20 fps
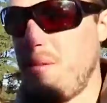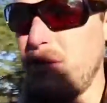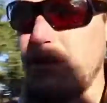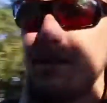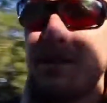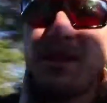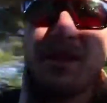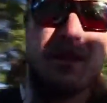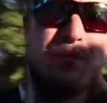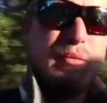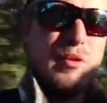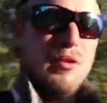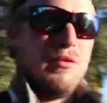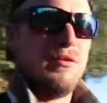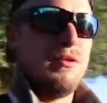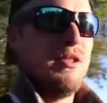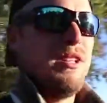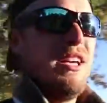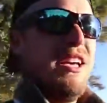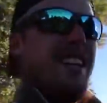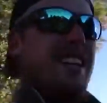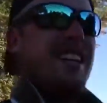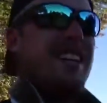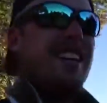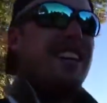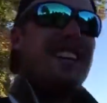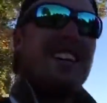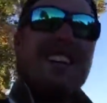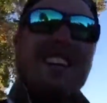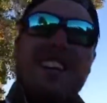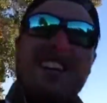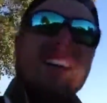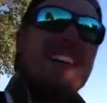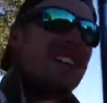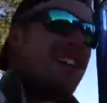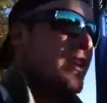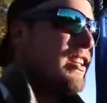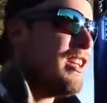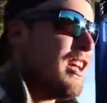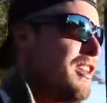It's another beautiful day.
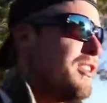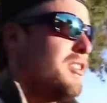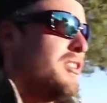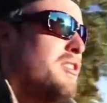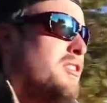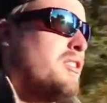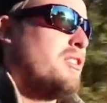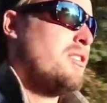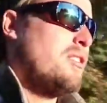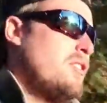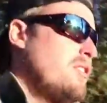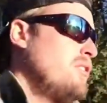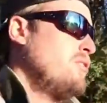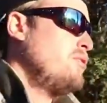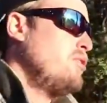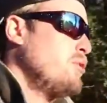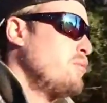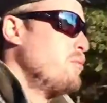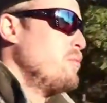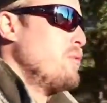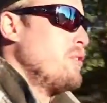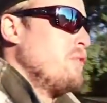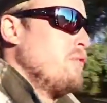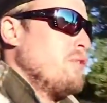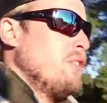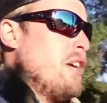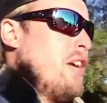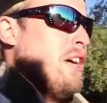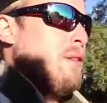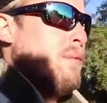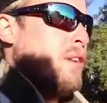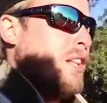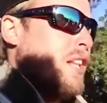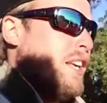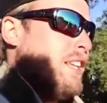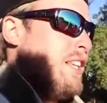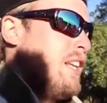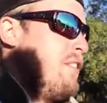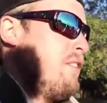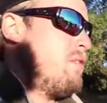Another super beautiful day. I'm on a
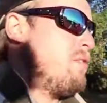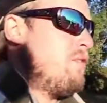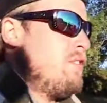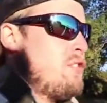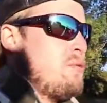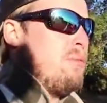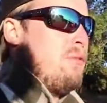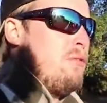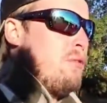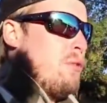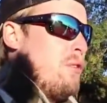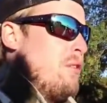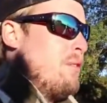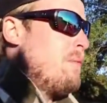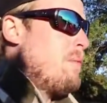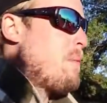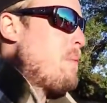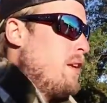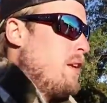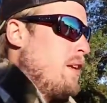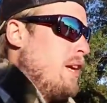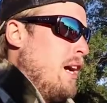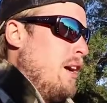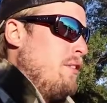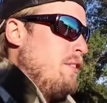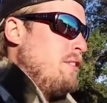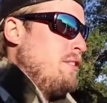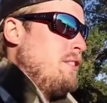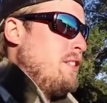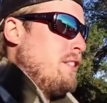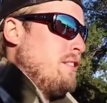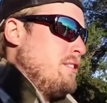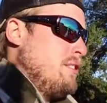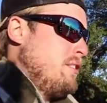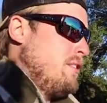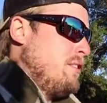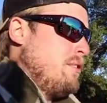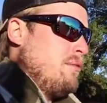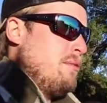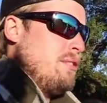lake that I've never fished before out in East
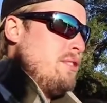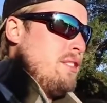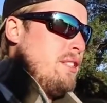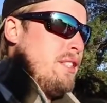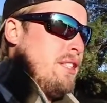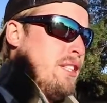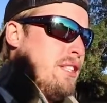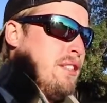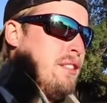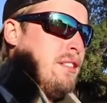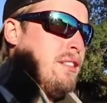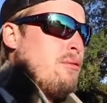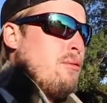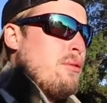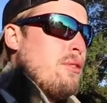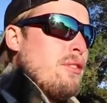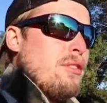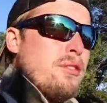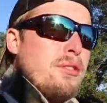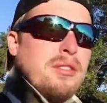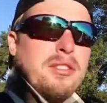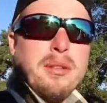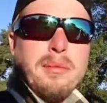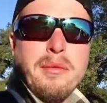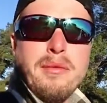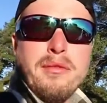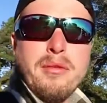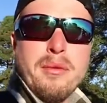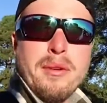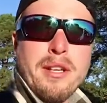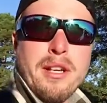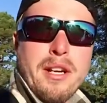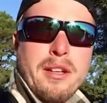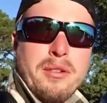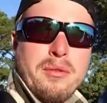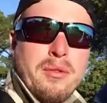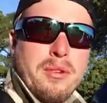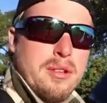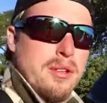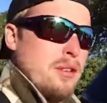Texas. Once again, we're going to do something before we get
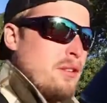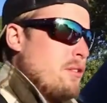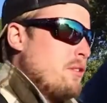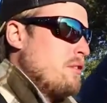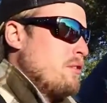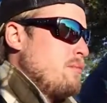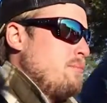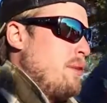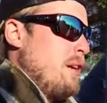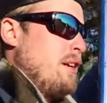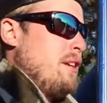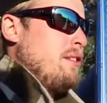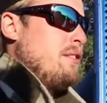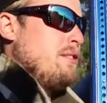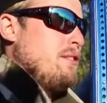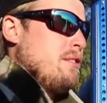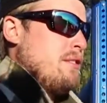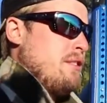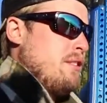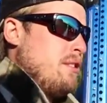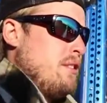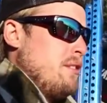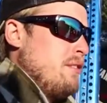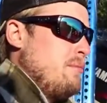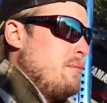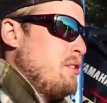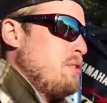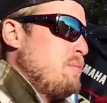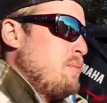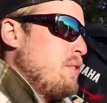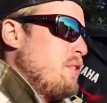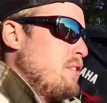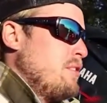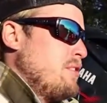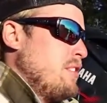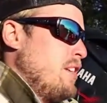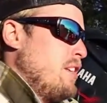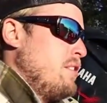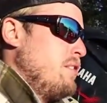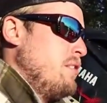on the water because Mike is, Mike's pretty
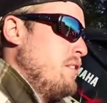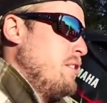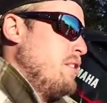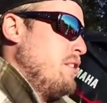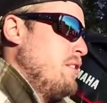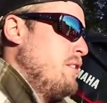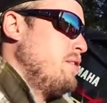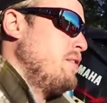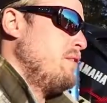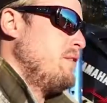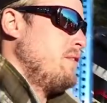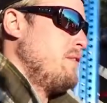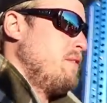excited right now.